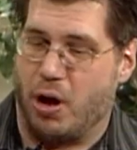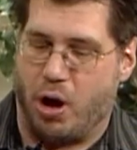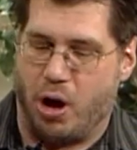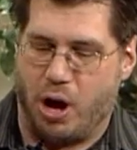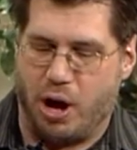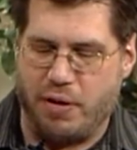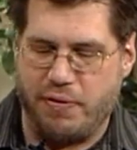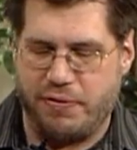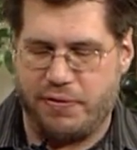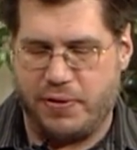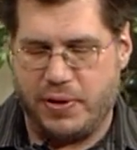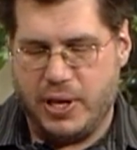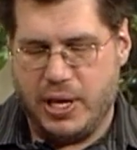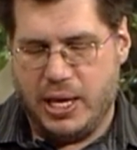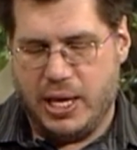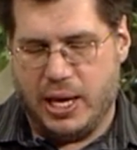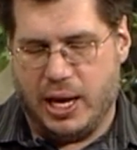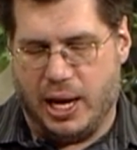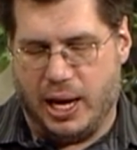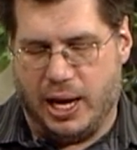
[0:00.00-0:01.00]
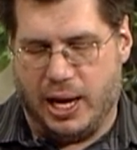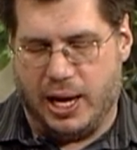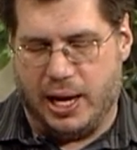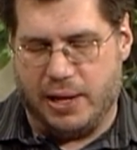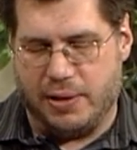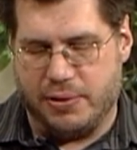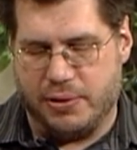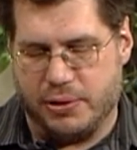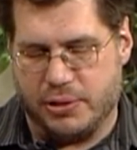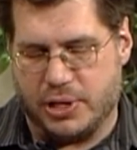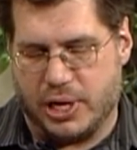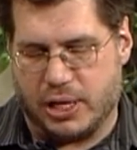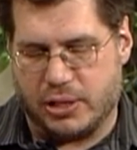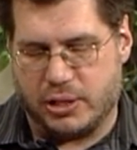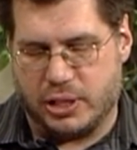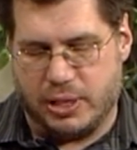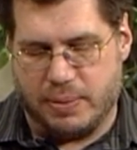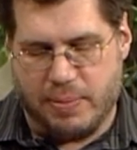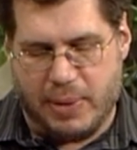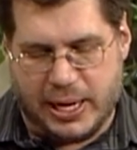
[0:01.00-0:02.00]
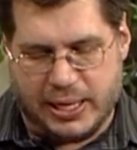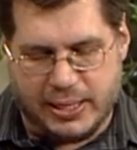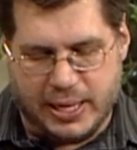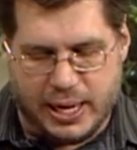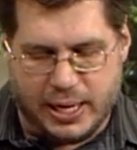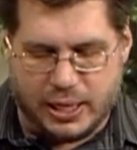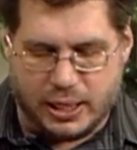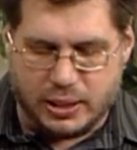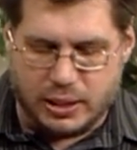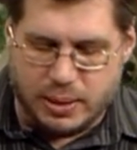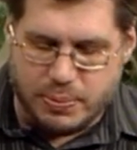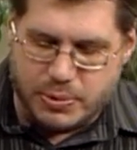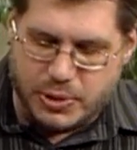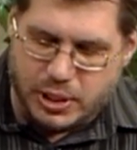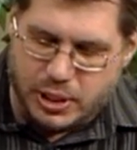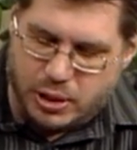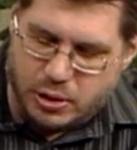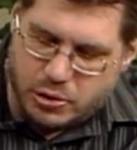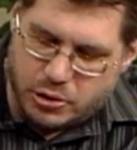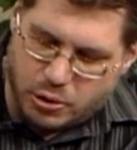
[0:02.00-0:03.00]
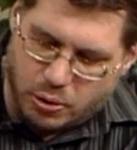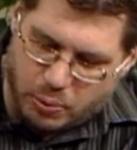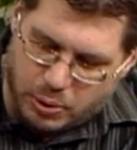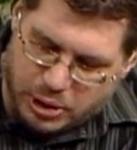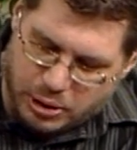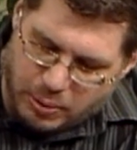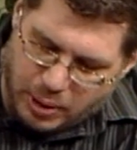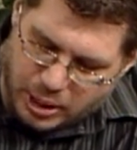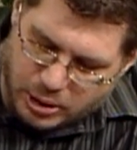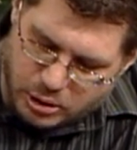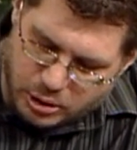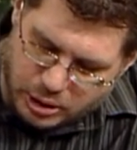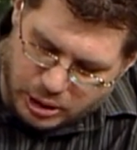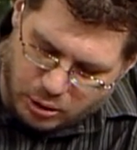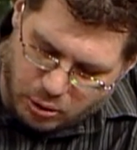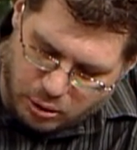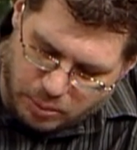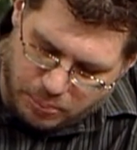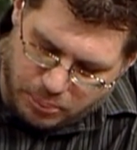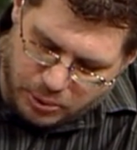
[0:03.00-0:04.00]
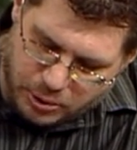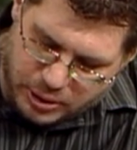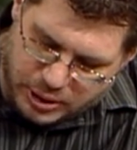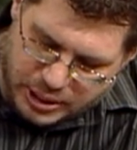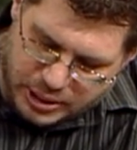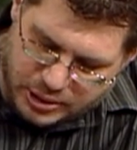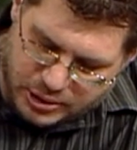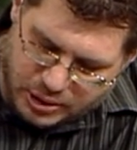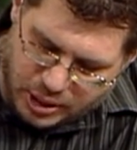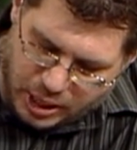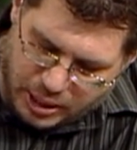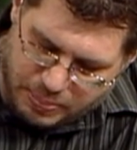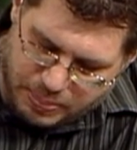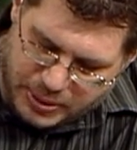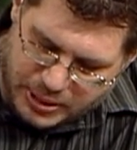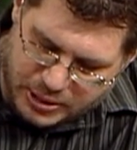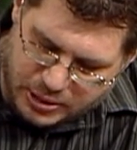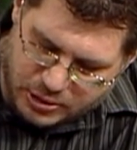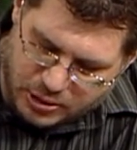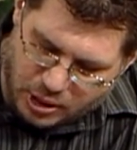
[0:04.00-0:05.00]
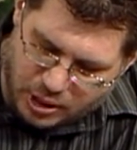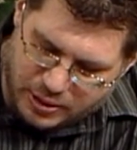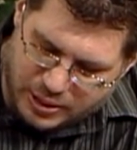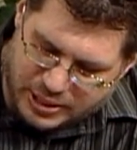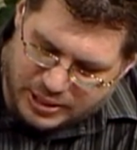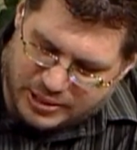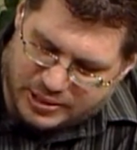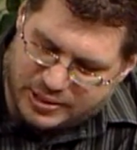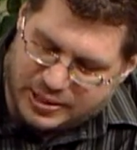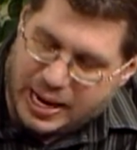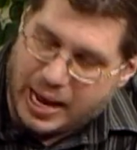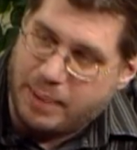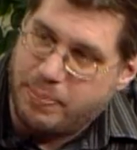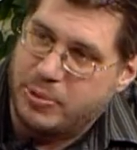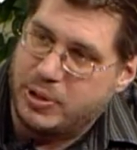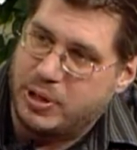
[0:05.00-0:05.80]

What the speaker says: off. There's actually magnetic clips in here, so when you actually go to put these side pieces on, they snap